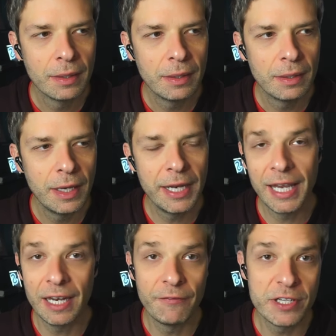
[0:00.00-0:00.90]
and
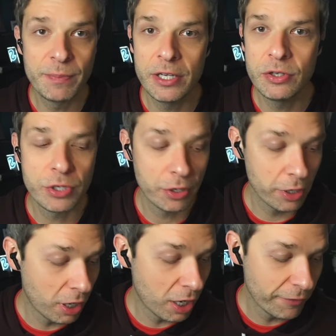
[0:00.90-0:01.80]
again, if this makes you turn
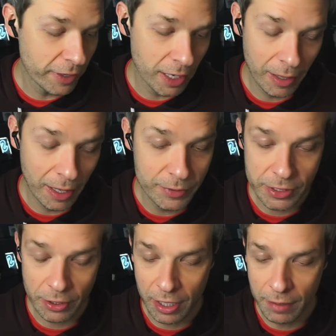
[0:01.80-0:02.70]
it off, then I'm
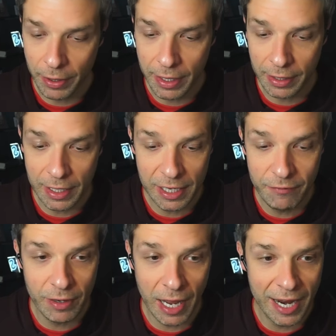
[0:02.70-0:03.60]
sorry. But, and
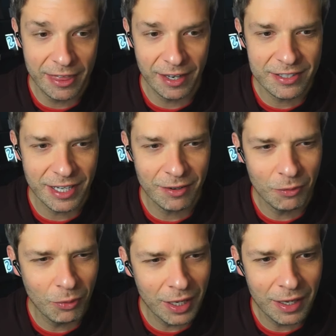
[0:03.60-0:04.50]
even I thought, I was like,
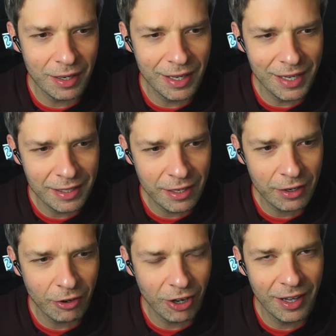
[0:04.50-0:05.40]
what? And
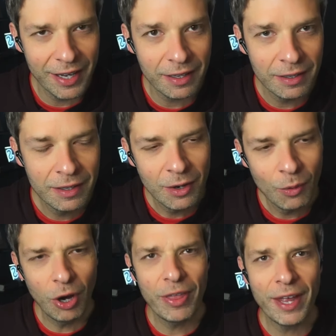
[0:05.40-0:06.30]
they're like,
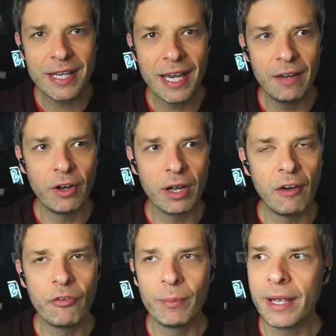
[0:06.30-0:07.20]
whoa, that's kind of
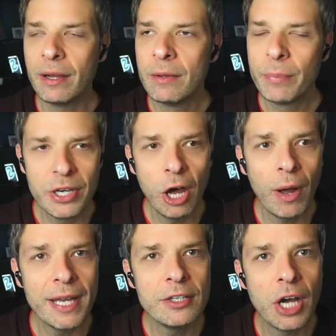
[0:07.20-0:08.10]
uncomfortable. I'm like, but no,
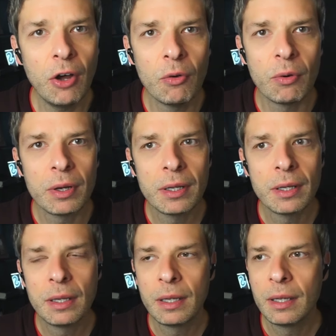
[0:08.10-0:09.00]
I don't.
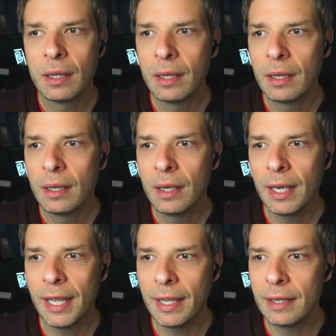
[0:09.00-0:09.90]

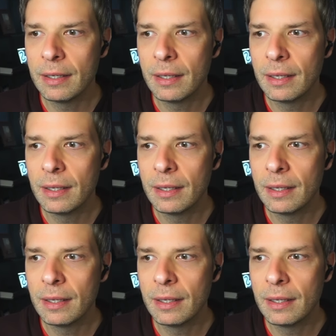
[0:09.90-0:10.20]
And